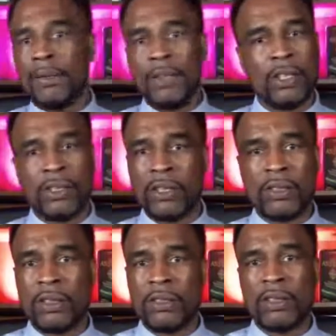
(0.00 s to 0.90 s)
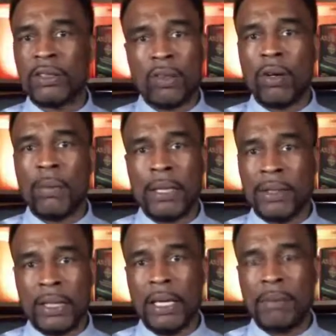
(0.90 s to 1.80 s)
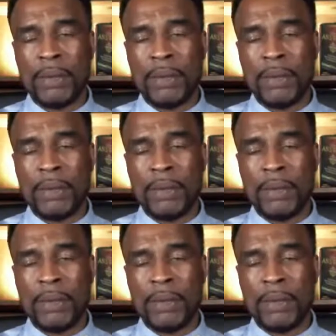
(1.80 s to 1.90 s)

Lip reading: It's all about that.